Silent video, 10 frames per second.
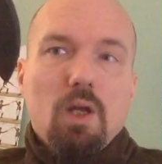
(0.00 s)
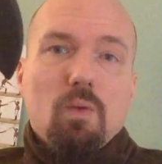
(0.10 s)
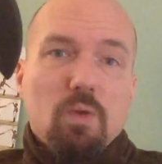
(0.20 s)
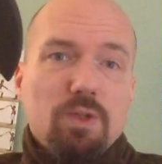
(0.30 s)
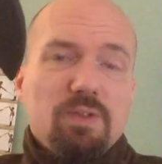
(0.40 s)

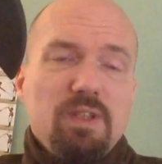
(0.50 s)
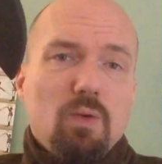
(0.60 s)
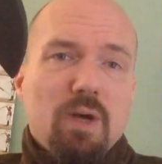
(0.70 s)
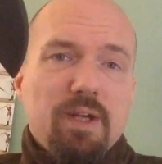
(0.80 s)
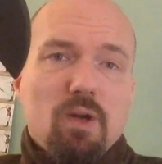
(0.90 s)
What you see
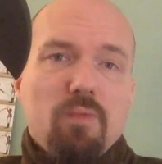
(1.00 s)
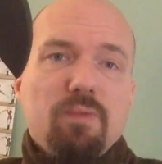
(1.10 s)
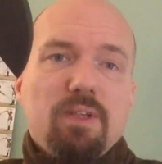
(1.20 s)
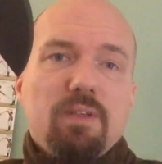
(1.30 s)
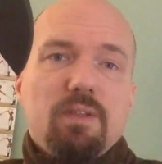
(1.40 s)
quite
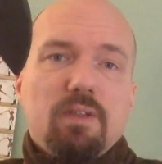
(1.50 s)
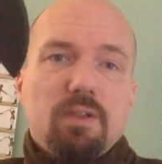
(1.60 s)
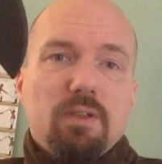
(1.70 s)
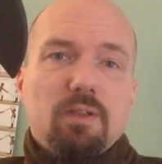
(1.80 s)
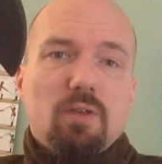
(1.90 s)
often in
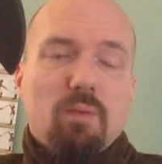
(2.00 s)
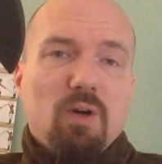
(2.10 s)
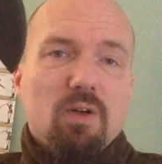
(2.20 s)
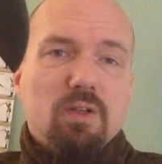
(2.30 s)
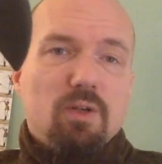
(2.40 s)
the
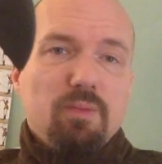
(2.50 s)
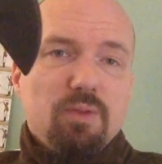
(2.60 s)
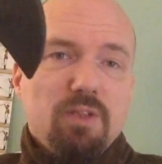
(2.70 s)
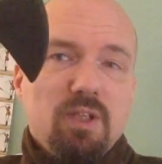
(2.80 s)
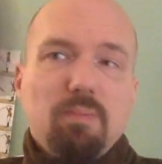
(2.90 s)
Tomahawk community,